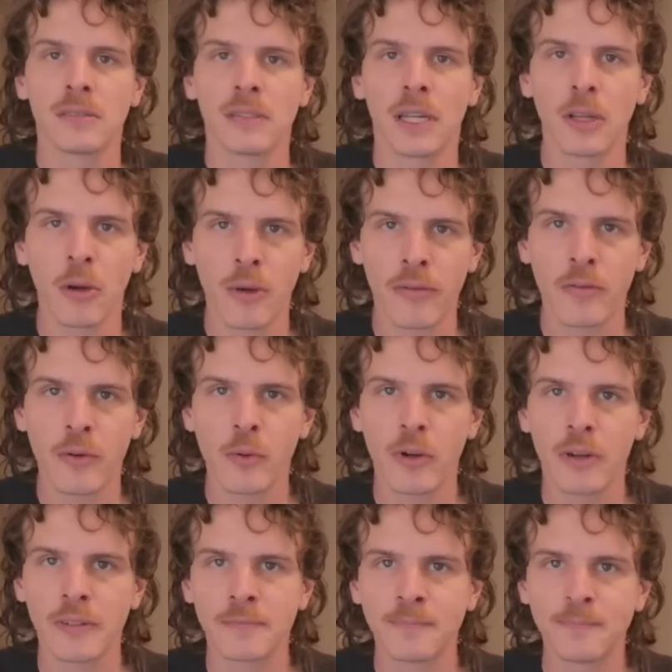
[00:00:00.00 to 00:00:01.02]
Hello,
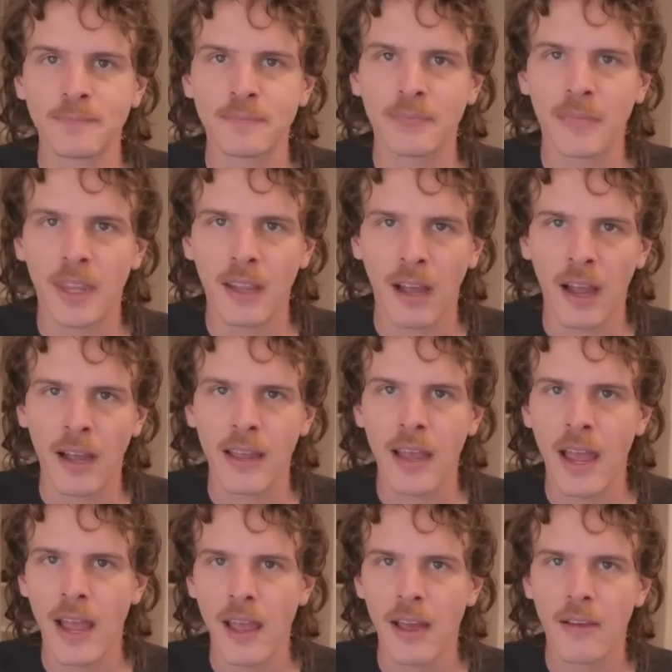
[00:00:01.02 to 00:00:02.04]
everyone. I
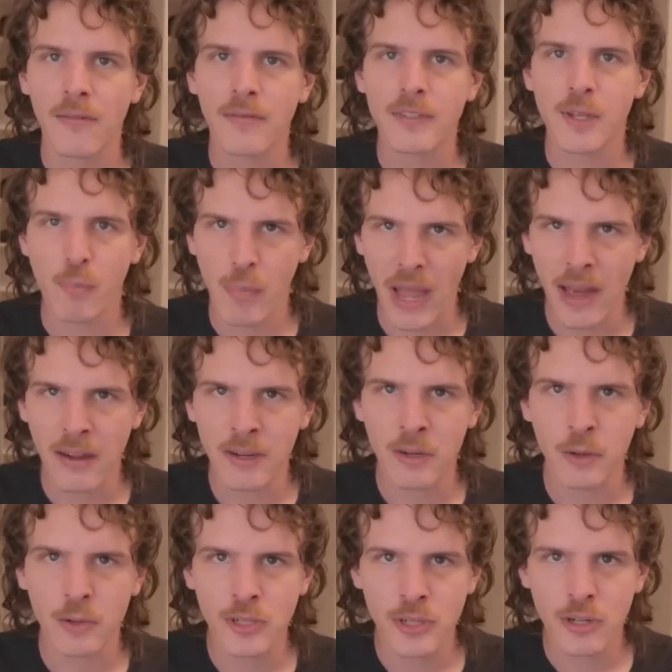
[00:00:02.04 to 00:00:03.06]
have some bad
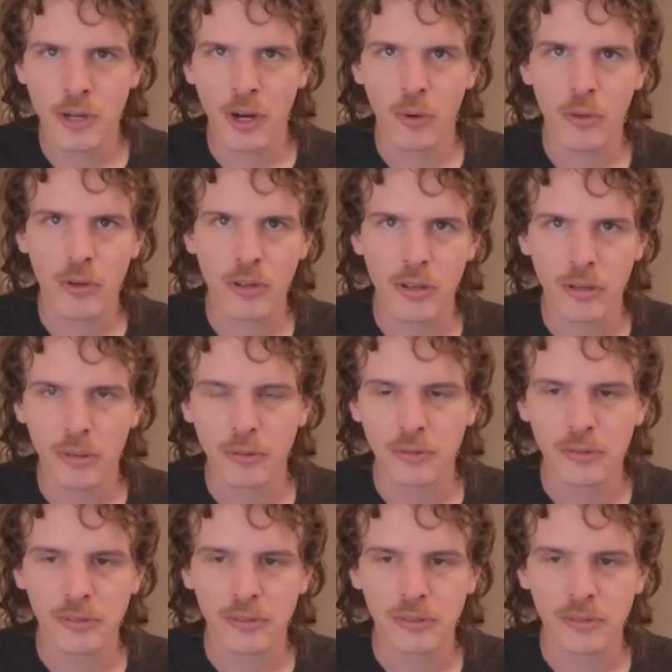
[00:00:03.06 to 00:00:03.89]
news to share with you.